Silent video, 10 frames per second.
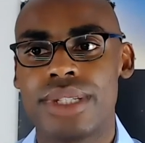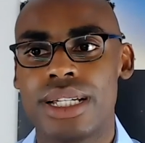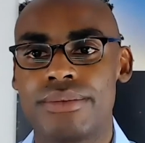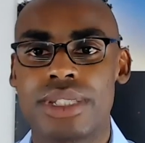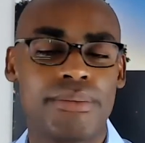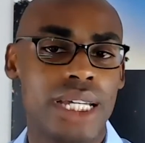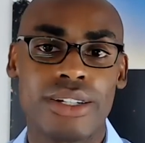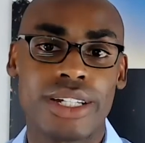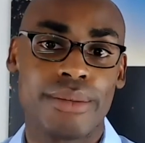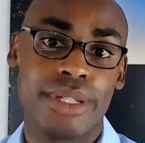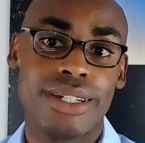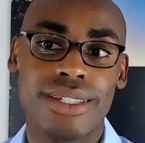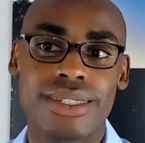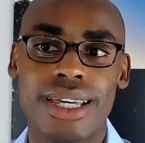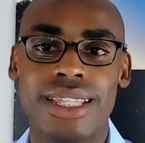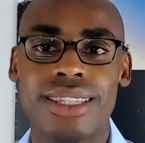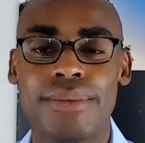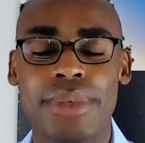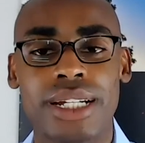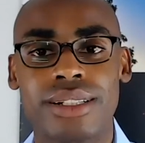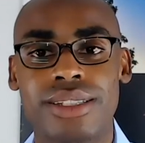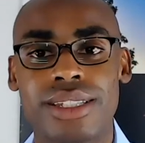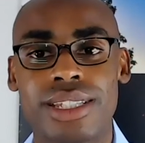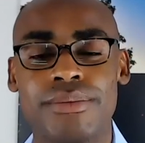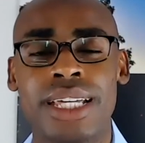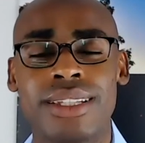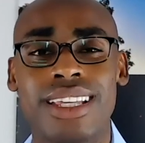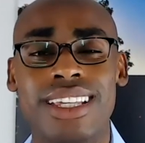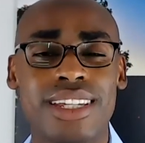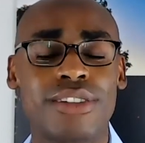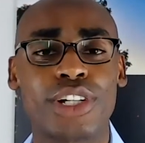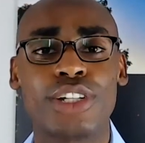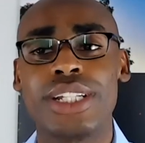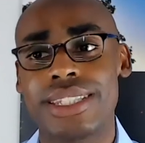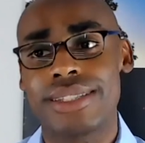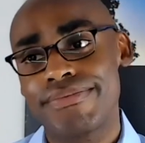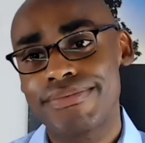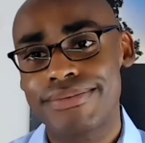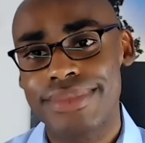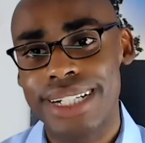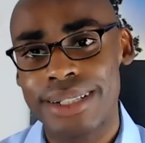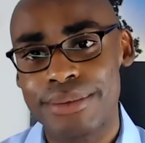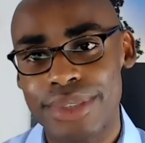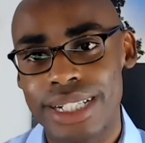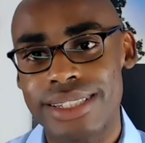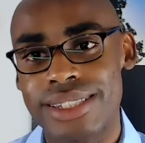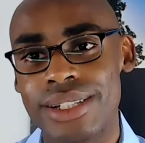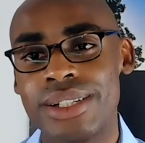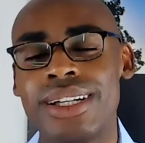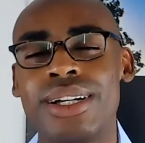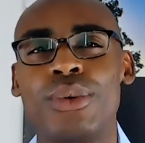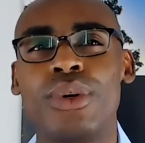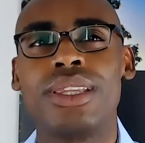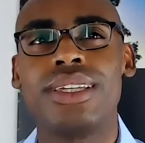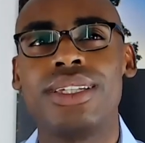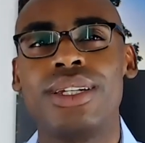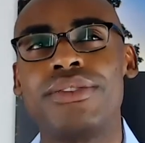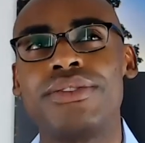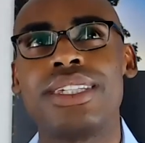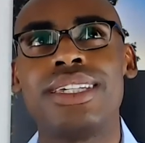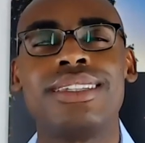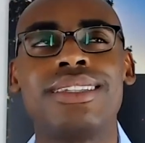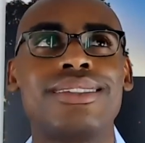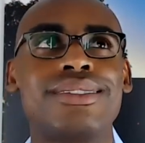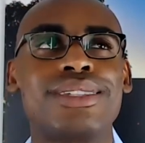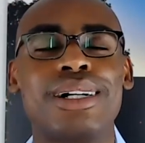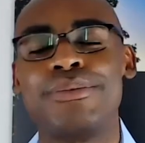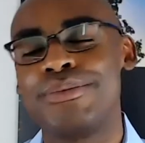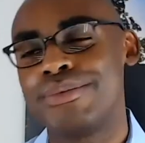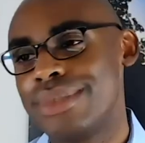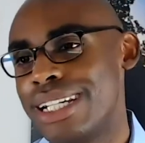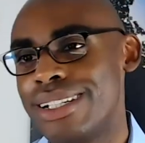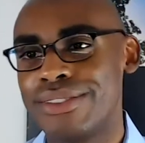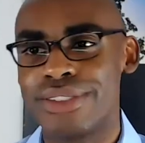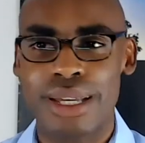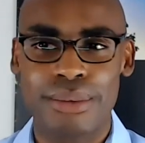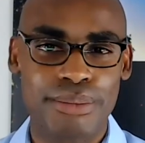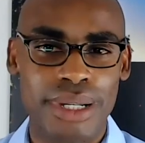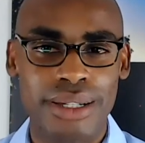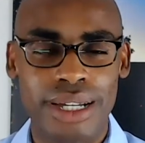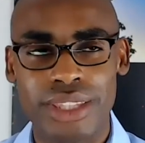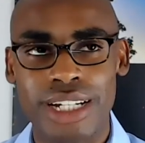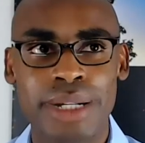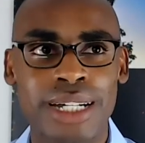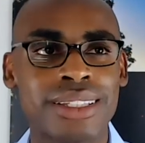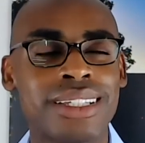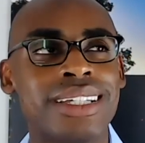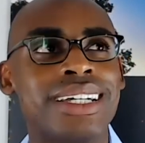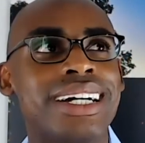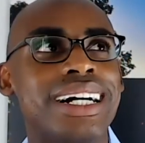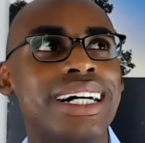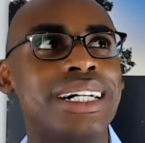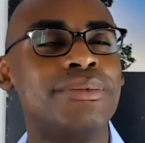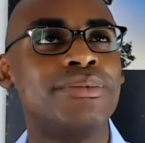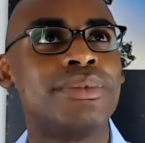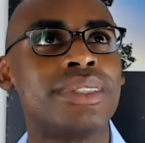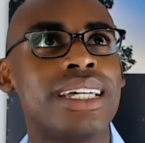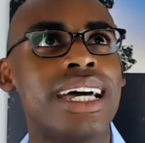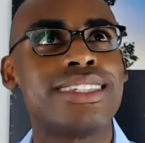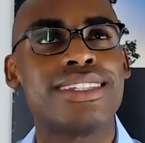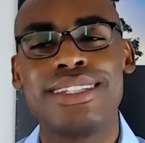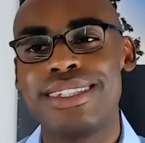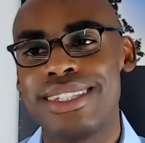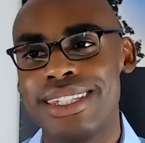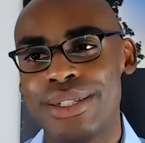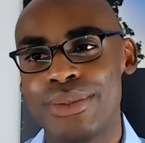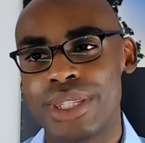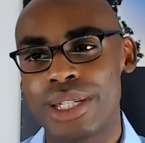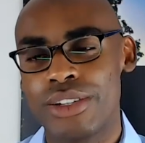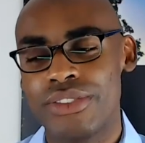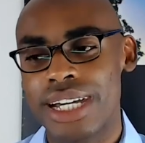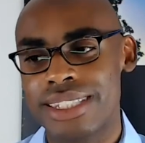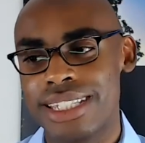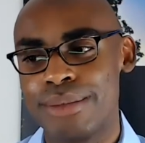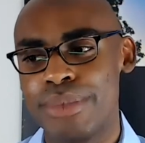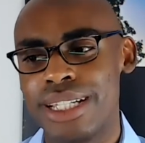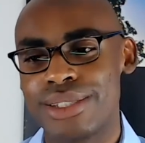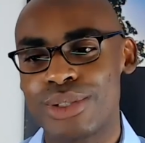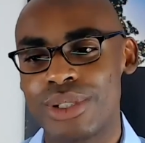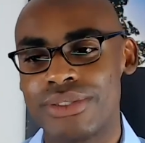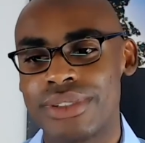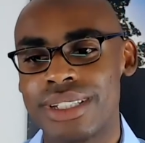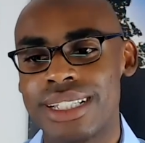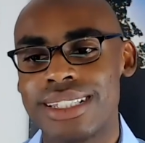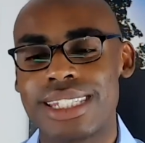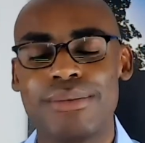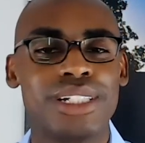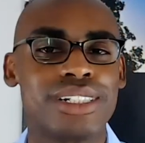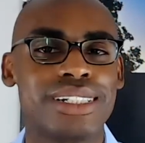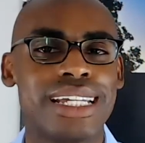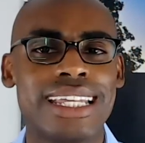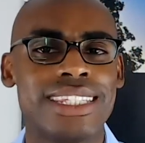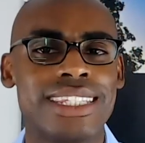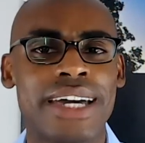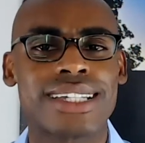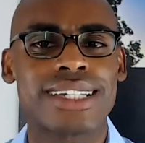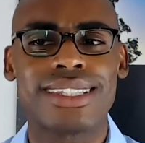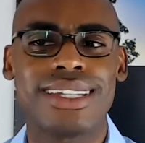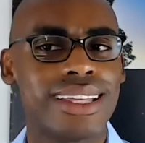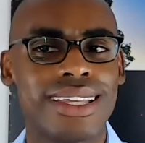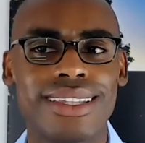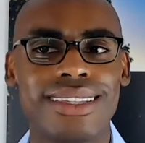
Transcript: between some minority communities and the medical system that is there for good reason, right? So when, I've seen some narratives out there about hesitancy with the COVID vaccine being sort of similar to anti-vax, and that's